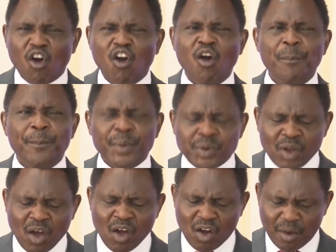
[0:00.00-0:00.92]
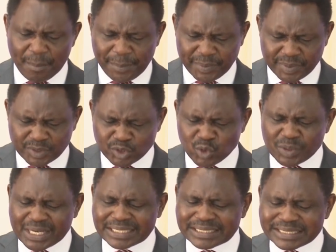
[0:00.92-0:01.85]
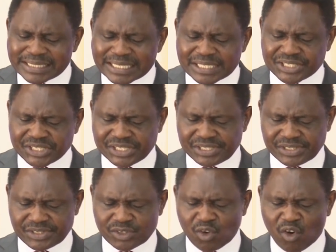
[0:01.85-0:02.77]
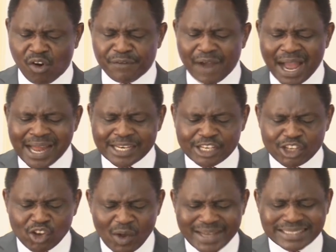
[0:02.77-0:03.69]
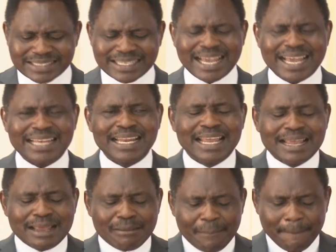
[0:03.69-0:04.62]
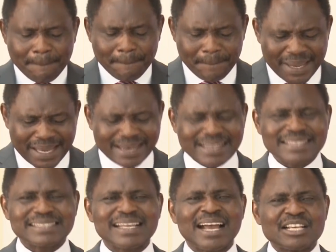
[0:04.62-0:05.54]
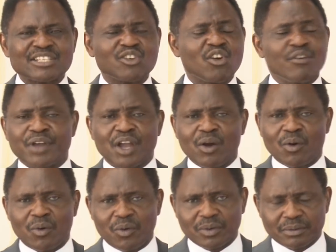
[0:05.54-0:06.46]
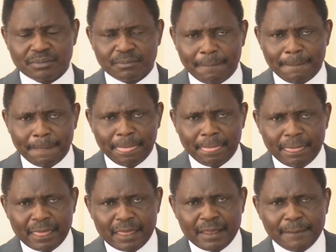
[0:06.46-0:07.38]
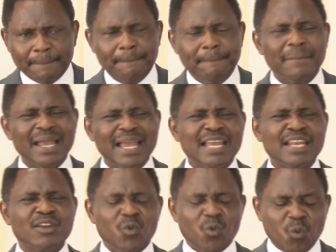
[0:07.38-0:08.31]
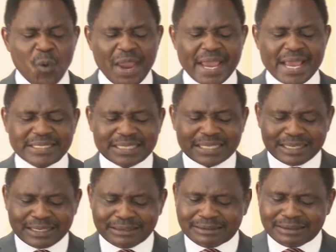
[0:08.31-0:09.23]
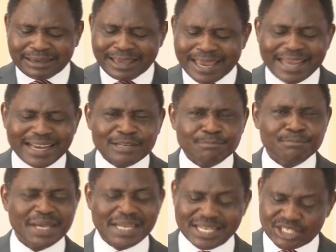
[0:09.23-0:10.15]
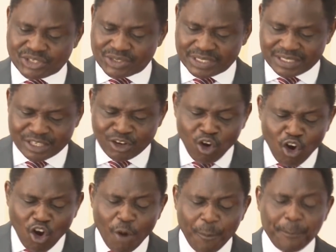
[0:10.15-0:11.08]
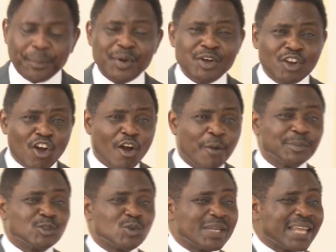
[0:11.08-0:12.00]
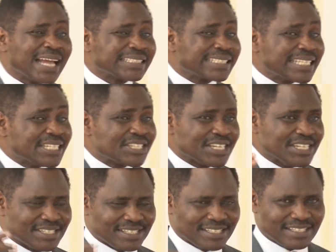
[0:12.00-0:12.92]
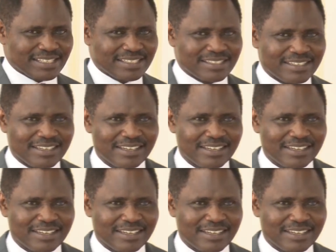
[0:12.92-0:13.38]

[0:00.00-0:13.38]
Open up to the teachings of anointed ministers of God. Men with healing ministry, open up to their teachings.